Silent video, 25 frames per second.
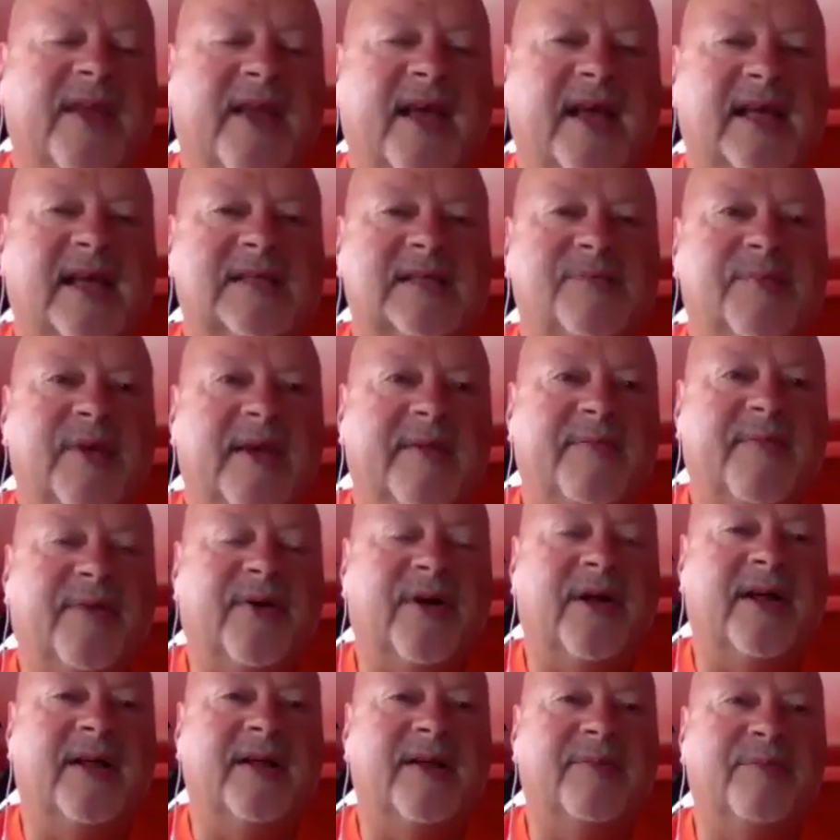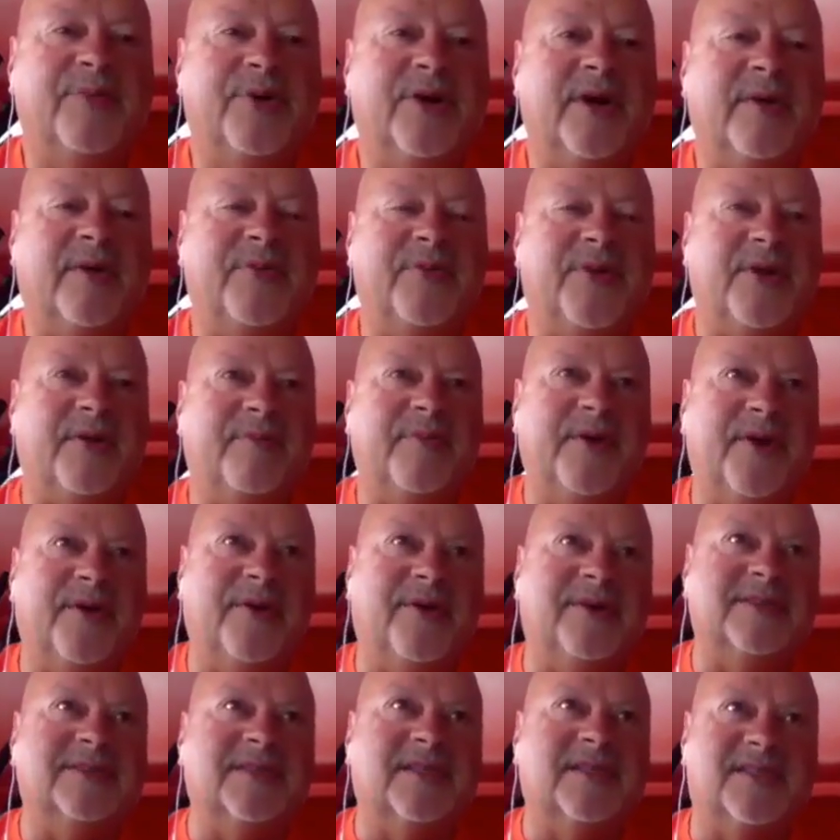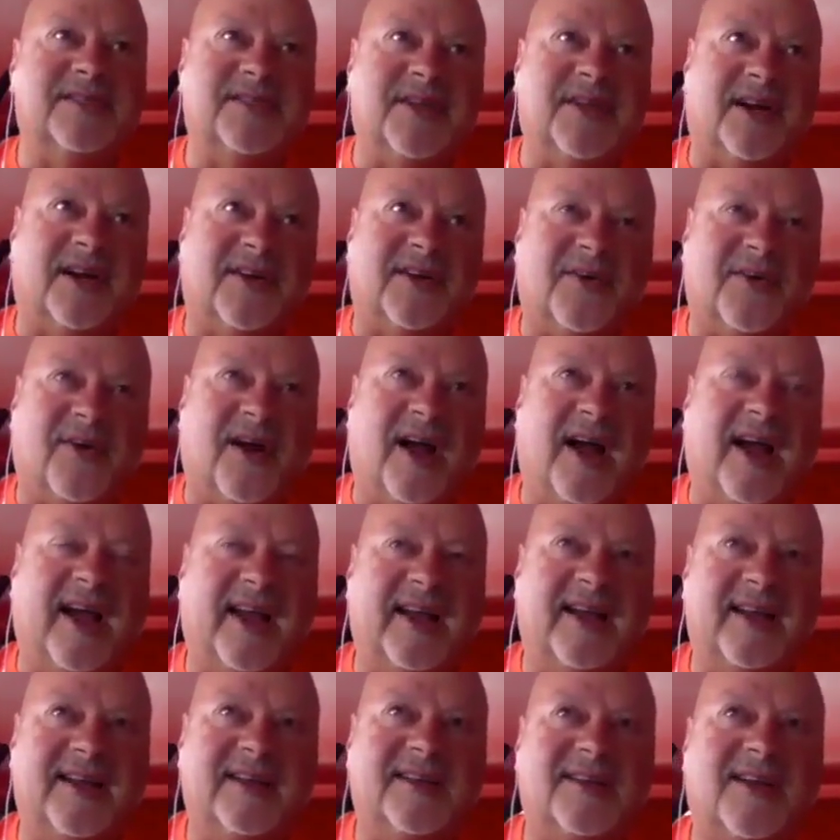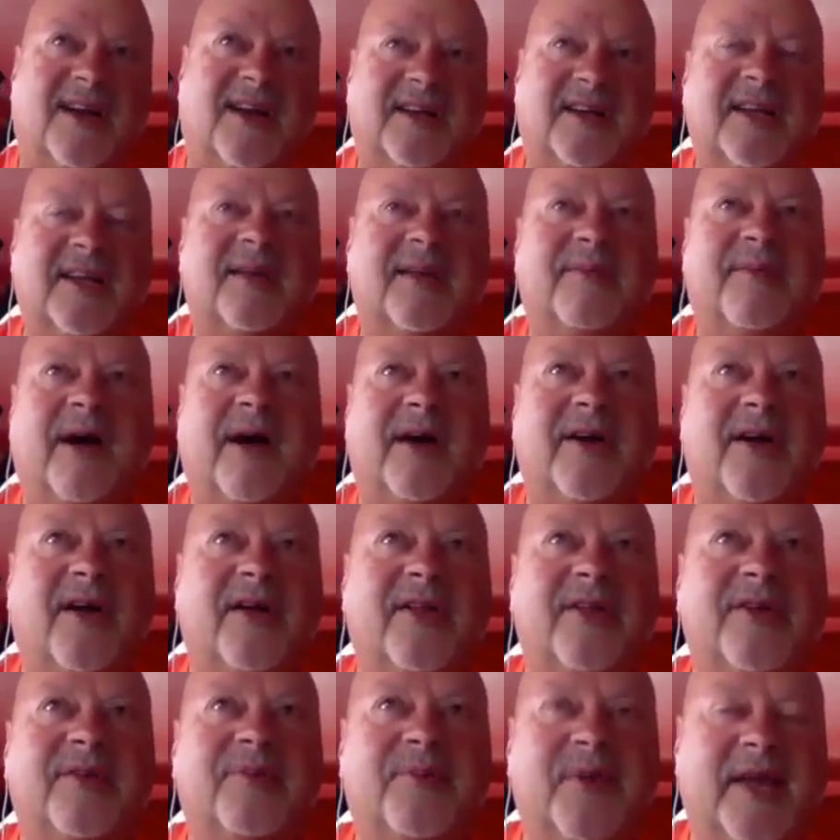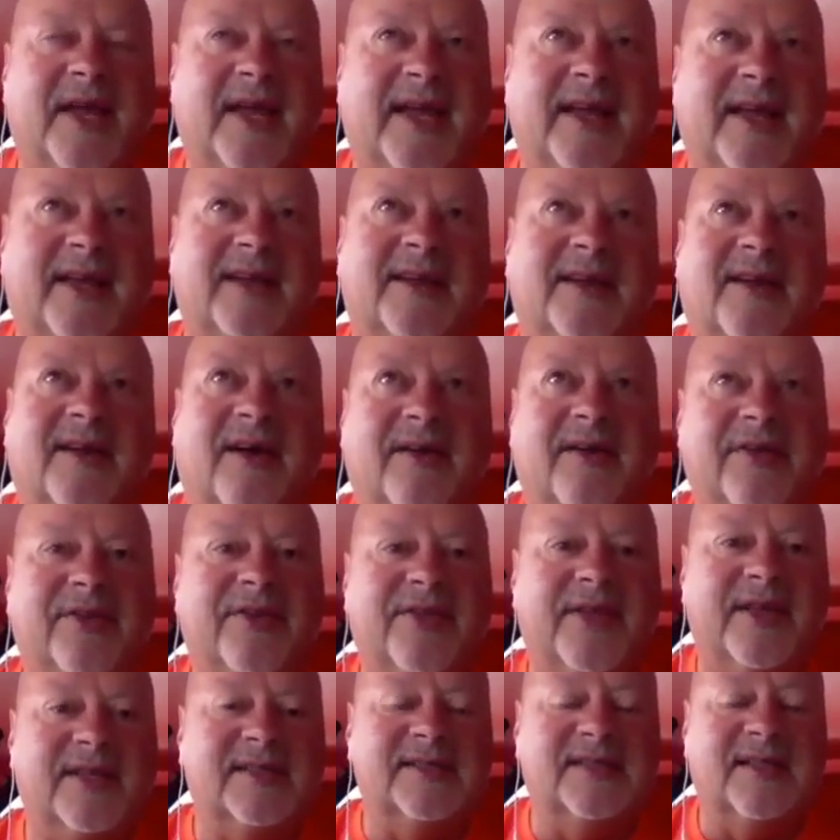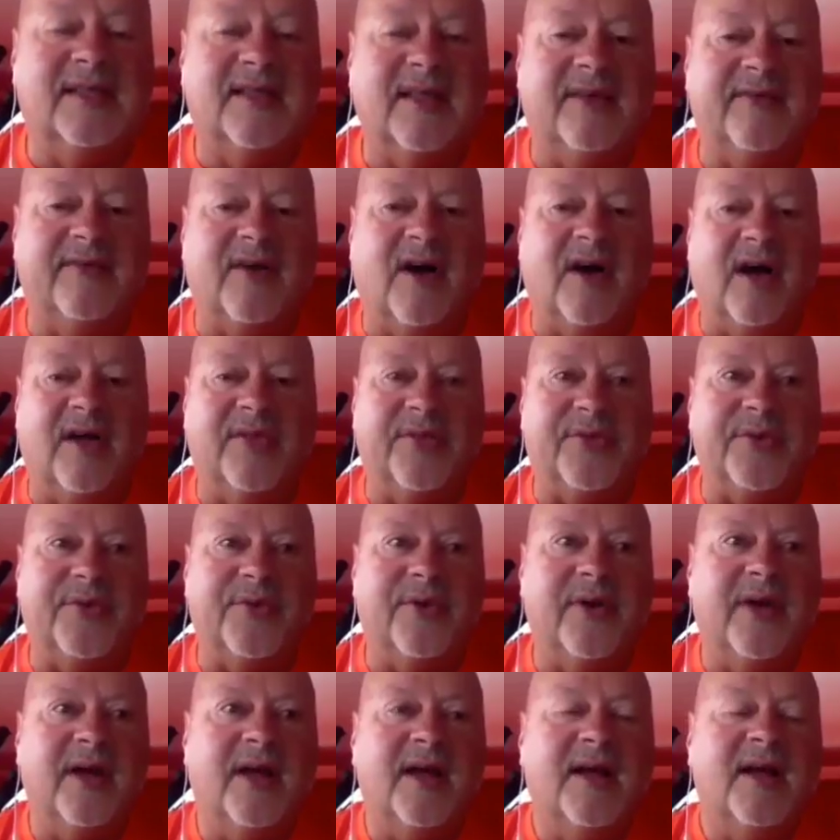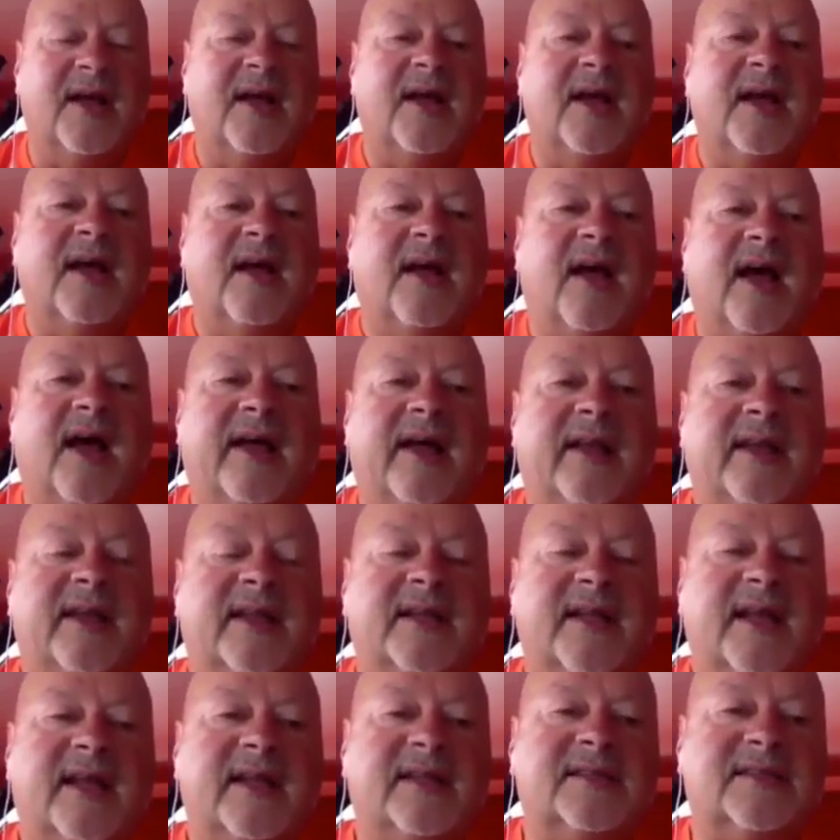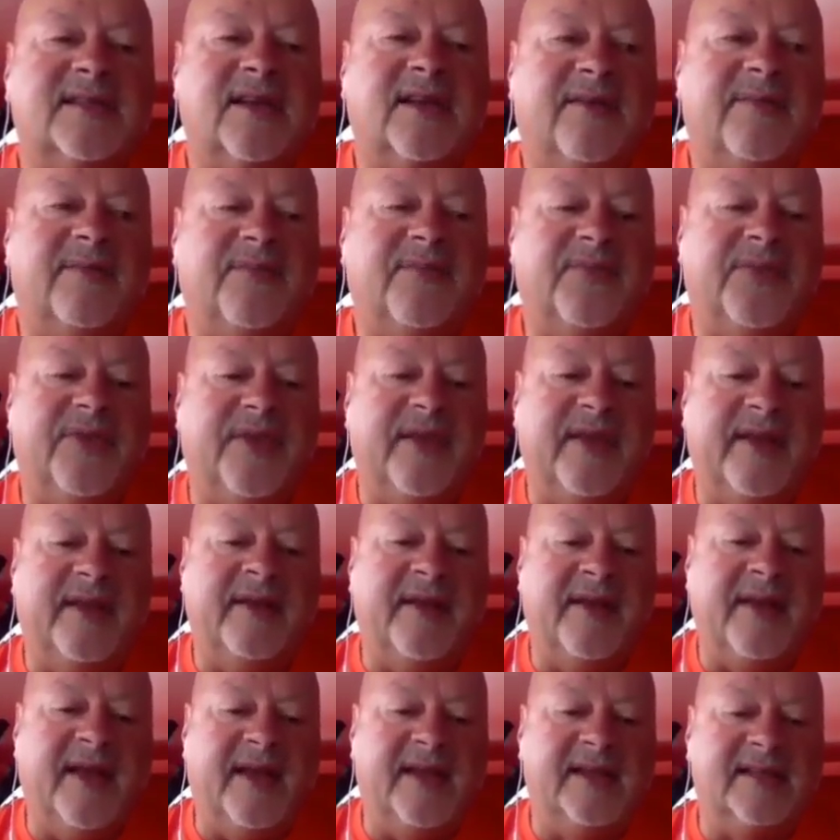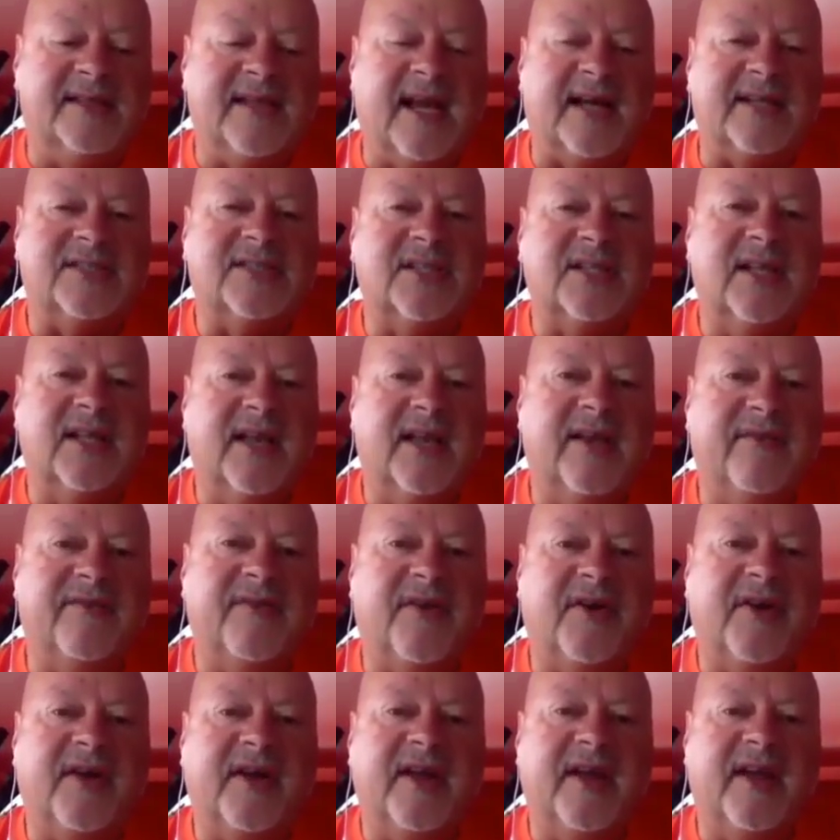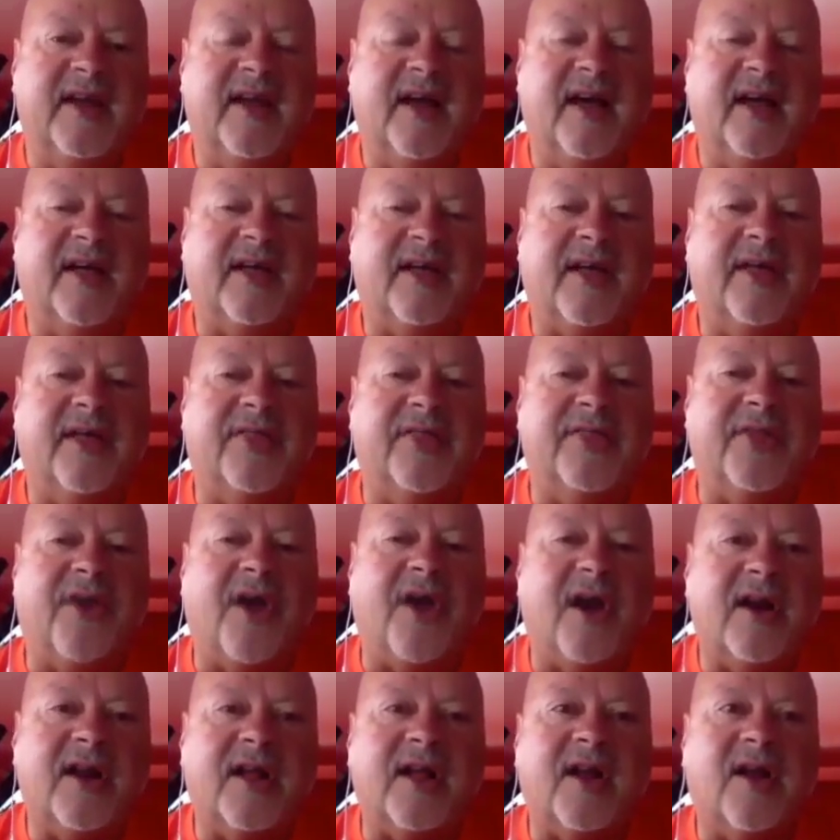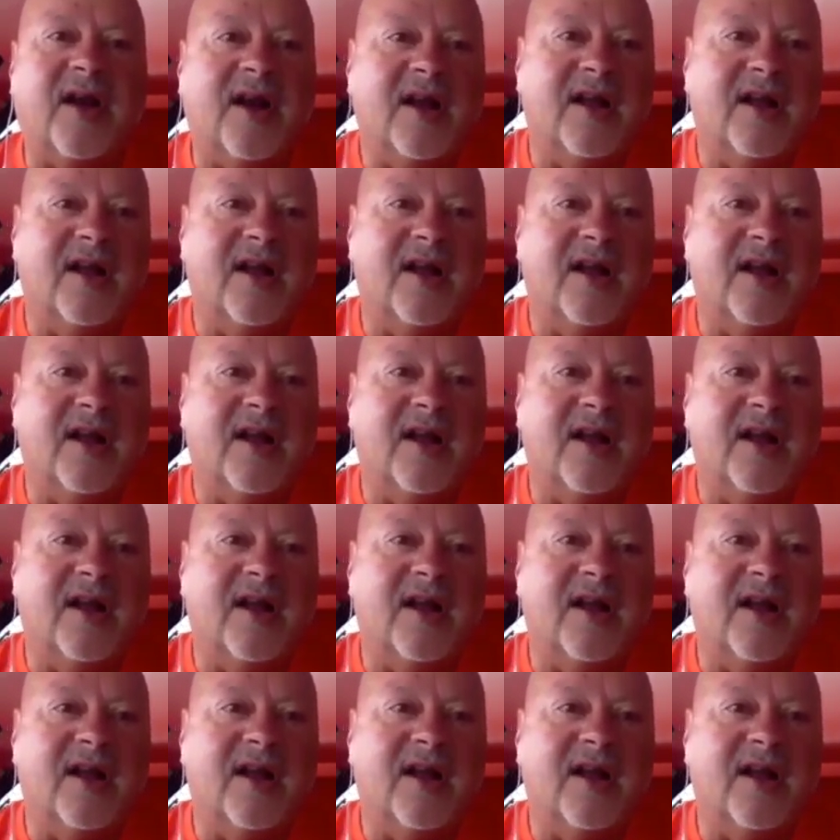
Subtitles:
as people put up their murals and start crying and talking about all their pain and all the things that they've gone through. And it's it's actually a very cathartic